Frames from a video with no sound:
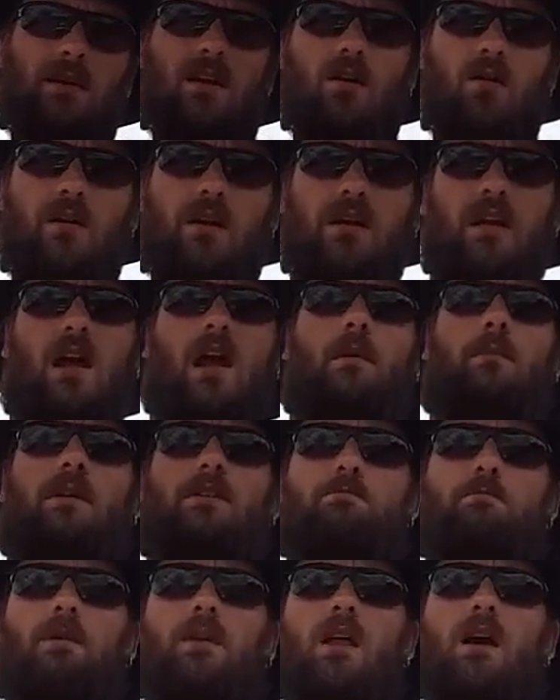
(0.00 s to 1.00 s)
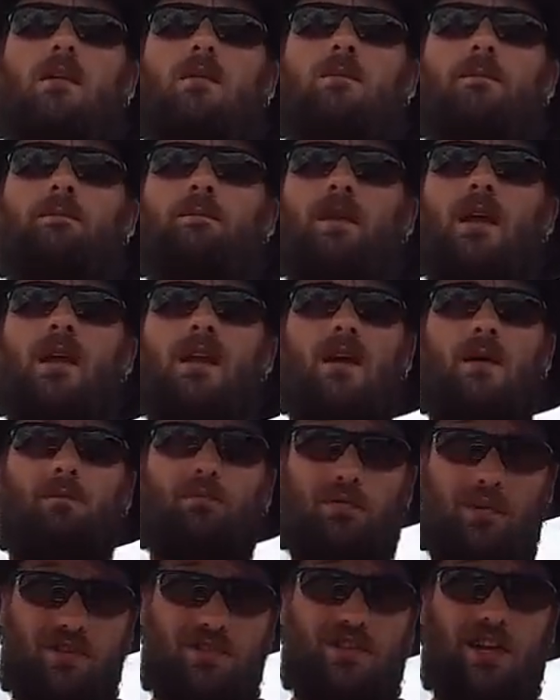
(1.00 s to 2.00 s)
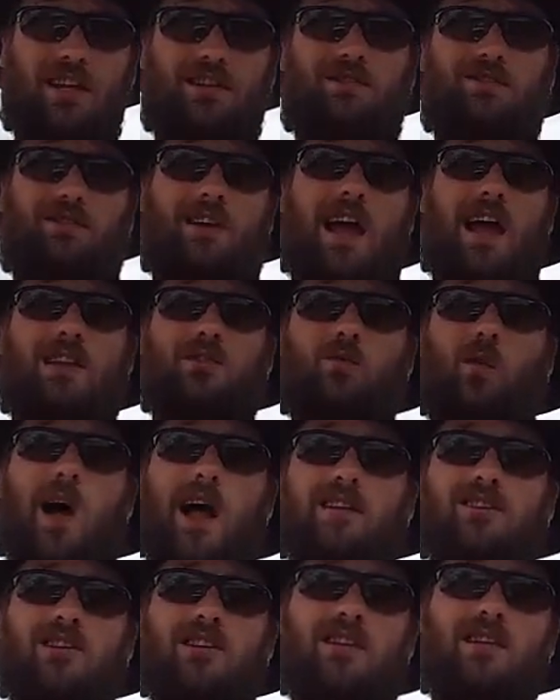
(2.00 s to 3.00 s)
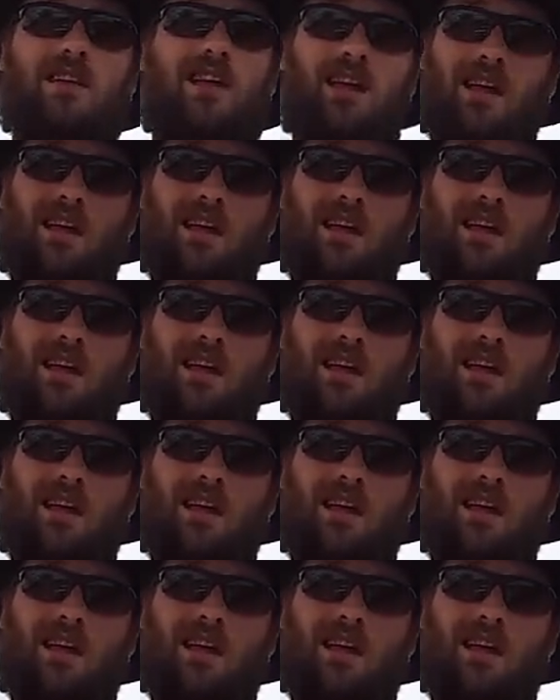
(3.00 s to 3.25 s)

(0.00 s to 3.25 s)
me know in the comments below. Appreciate you guys watching.